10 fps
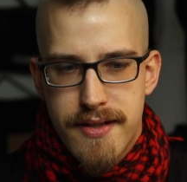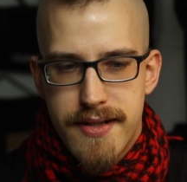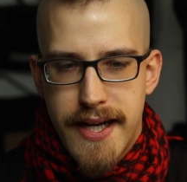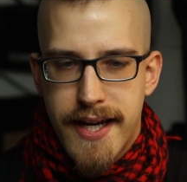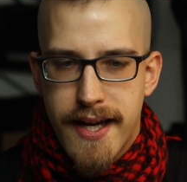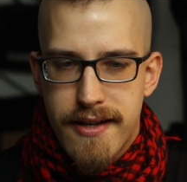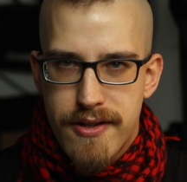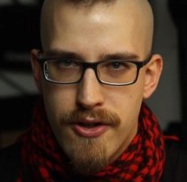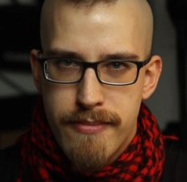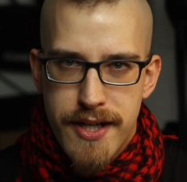taking
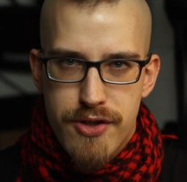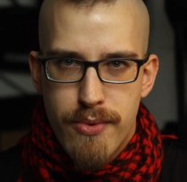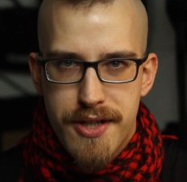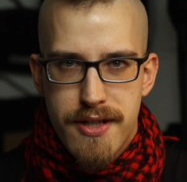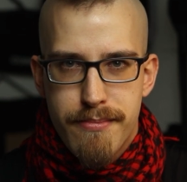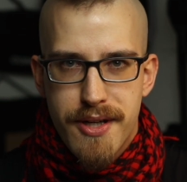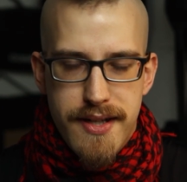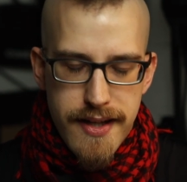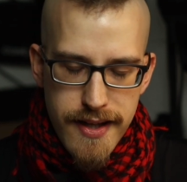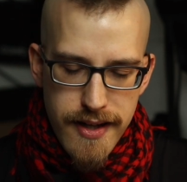too much water, but